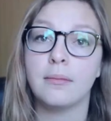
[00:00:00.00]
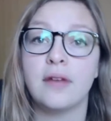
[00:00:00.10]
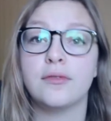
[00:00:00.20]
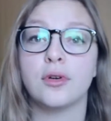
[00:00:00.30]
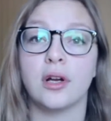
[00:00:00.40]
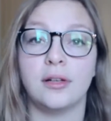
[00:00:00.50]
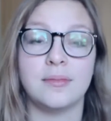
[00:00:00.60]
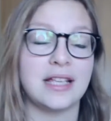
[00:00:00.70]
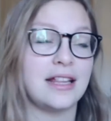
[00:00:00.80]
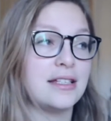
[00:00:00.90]
My four
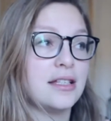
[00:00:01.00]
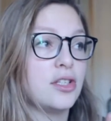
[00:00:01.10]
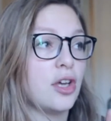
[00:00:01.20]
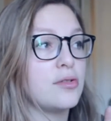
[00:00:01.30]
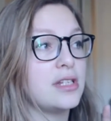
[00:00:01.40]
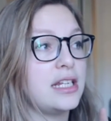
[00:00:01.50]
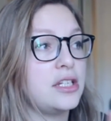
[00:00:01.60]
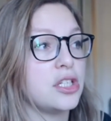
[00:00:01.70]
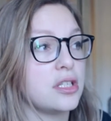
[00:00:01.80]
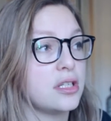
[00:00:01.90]
columns, and this is totally
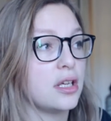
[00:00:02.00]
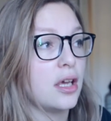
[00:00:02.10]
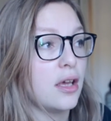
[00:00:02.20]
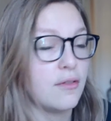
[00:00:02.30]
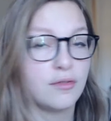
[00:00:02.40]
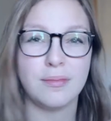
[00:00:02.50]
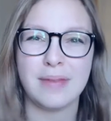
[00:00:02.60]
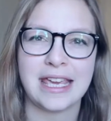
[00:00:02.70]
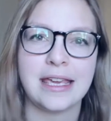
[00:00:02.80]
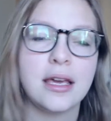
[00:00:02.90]
just for
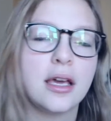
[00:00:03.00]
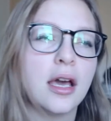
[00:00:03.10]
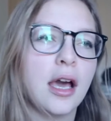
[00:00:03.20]
me,